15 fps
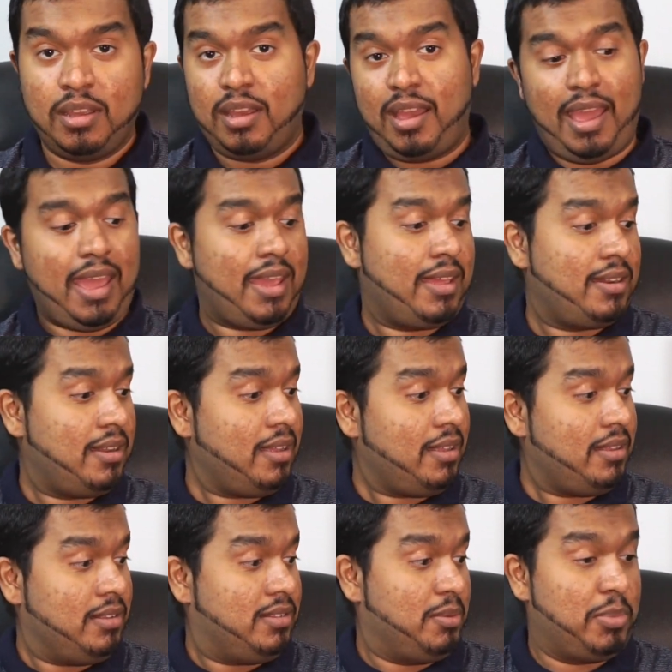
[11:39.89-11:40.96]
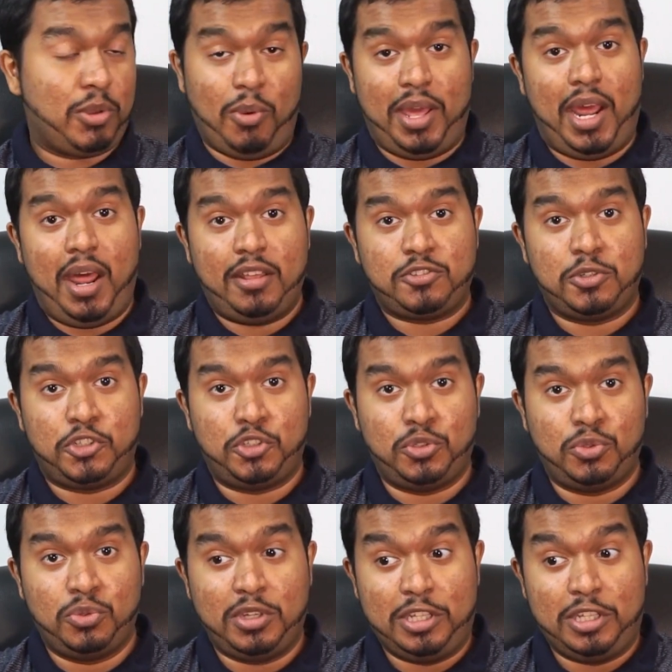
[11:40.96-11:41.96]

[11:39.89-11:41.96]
And to be quite honest with you,